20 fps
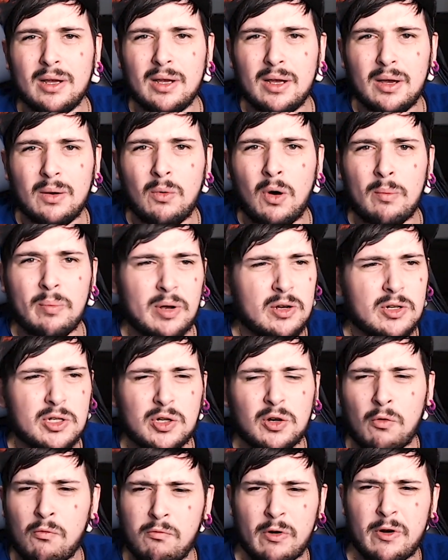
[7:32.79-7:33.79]
What, because
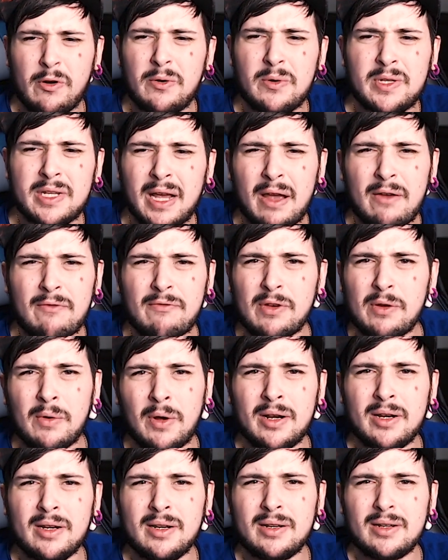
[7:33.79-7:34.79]
you're rude to
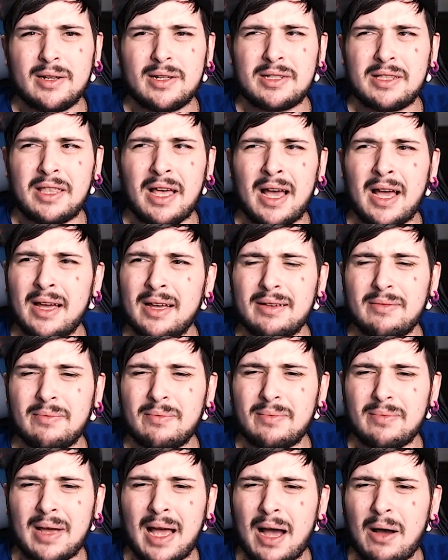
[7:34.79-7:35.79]
everyone? Is that
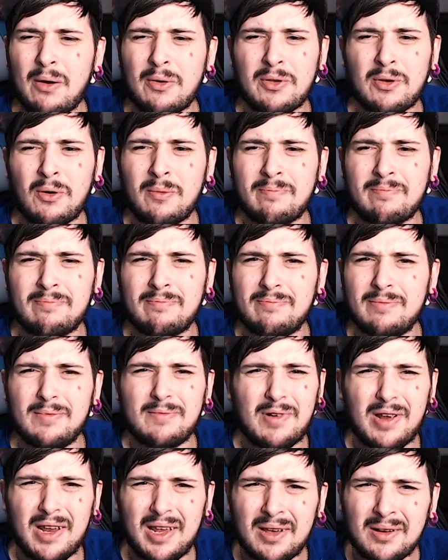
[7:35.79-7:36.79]
how you're
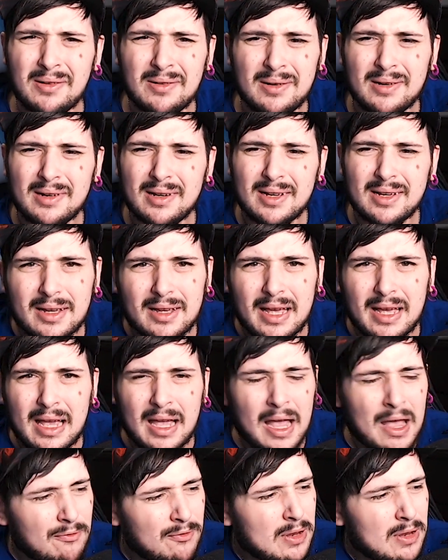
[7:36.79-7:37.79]
real?
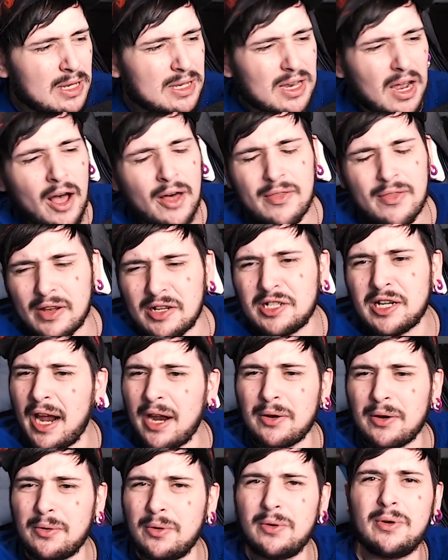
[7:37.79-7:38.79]
Every other
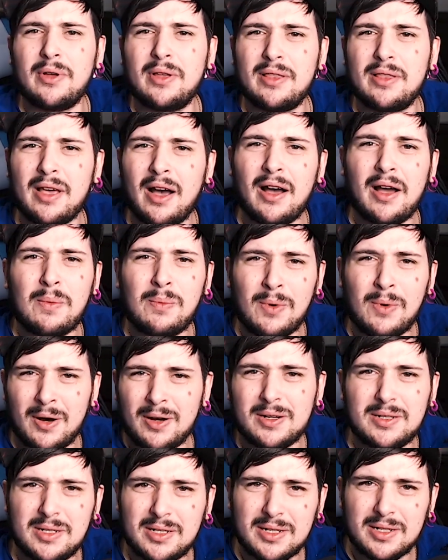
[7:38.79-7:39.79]
channel that I
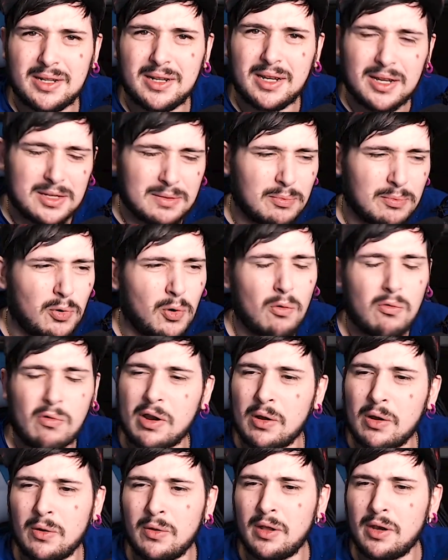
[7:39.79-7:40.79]
watch is more
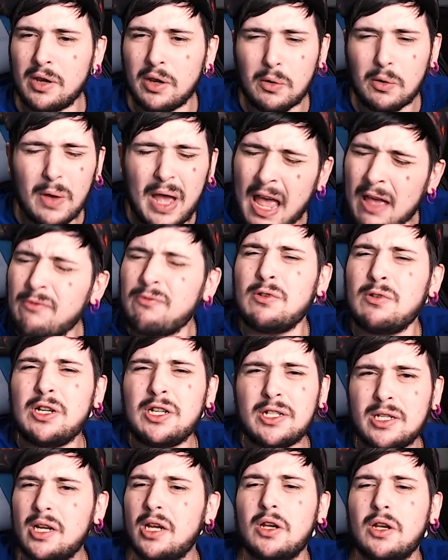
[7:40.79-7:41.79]
real than you. Every
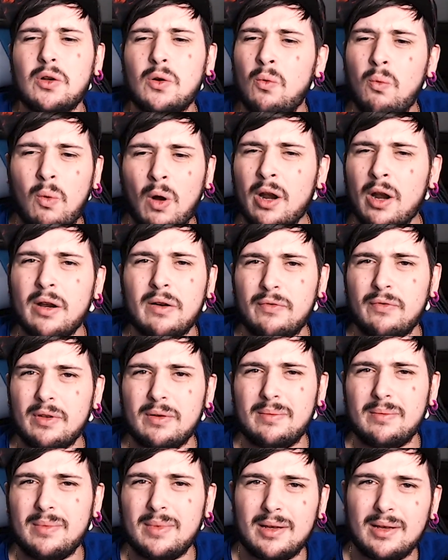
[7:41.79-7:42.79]
single one of
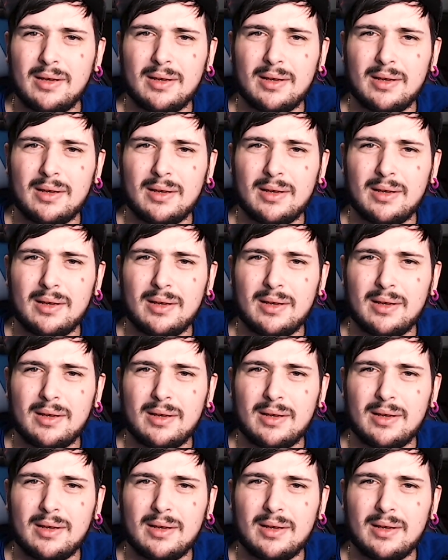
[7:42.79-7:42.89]
them.